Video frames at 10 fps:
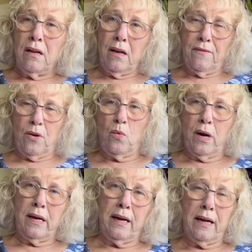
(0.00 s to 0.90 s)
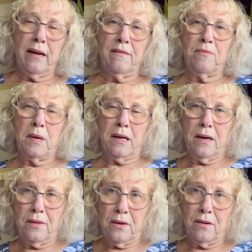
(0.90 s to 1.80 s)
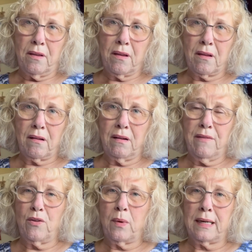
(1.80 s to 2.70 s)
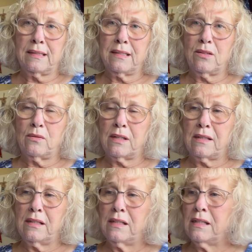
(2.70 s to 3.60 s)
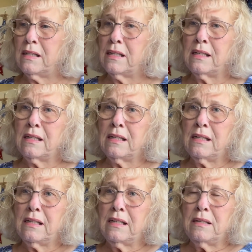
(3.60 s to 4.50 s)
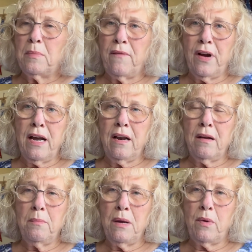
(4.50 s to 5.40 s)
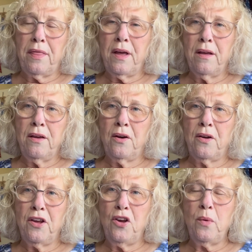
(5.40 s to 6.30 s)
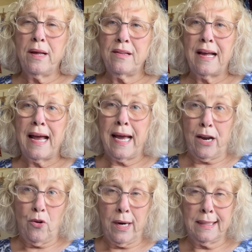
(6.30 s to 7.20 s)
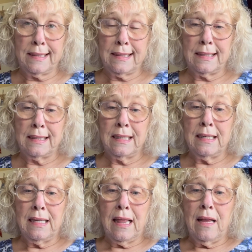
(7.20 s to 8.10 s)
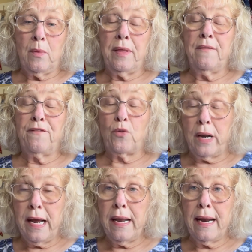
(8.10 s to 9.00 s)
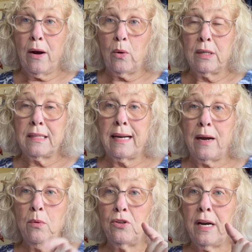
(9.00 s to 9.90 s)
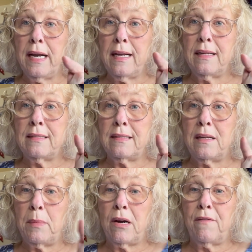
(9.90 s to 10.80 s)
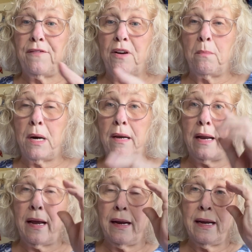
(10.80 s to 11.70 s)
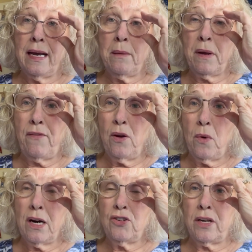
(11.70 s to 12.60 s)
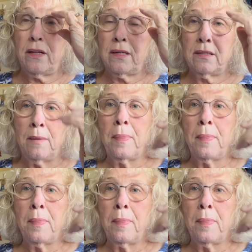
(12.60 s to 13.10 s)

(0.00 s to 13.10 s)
ever won any of my other giveaways, so provide me with your U.S. address. within 48 hours, and I will try to get this in the mail for Monday. And Cam, if you're watching this,